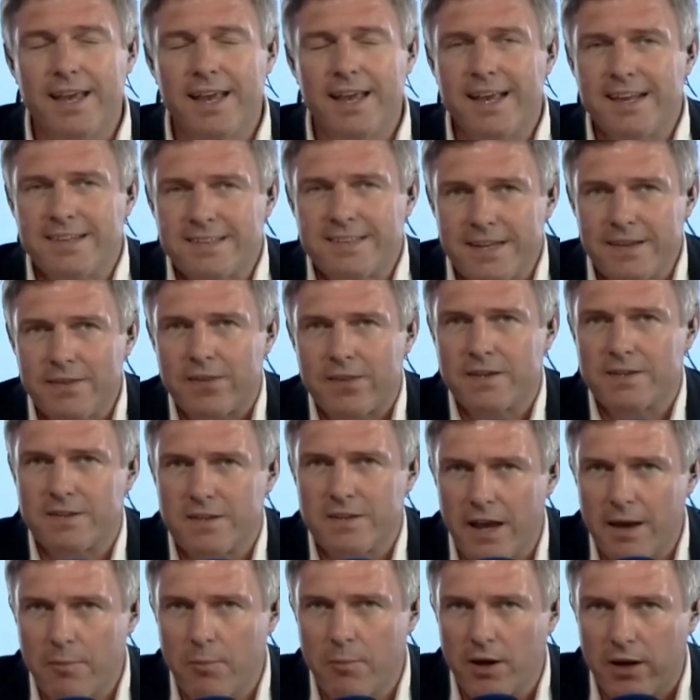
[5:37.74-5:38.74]
Is it the
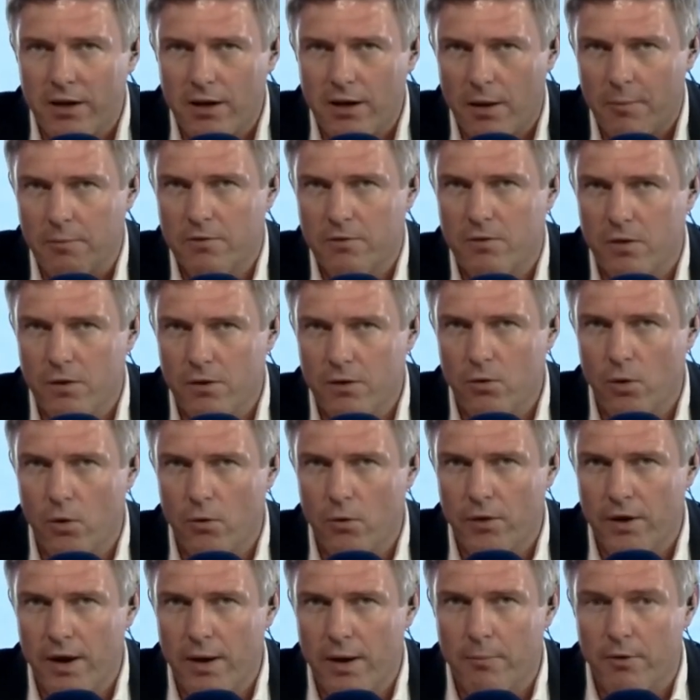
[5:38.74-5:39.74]
same when it comes to the
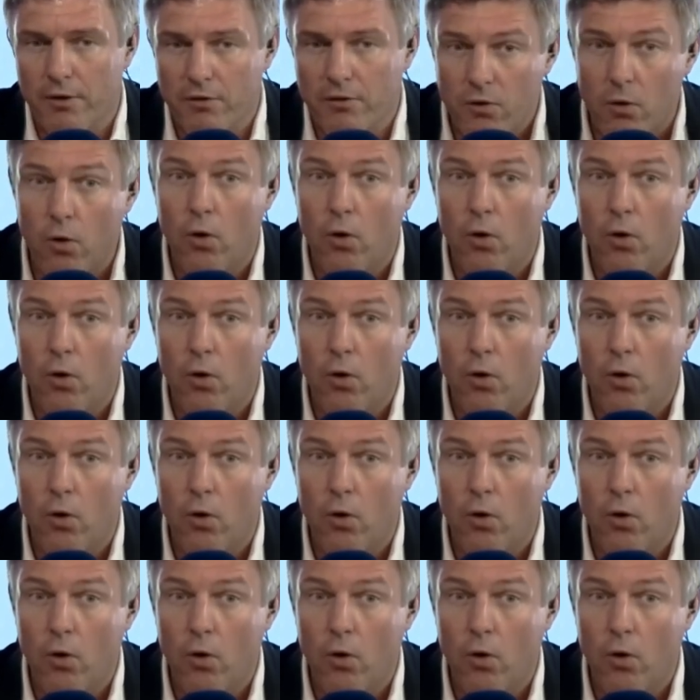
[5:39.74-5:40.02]
Northern Emirates,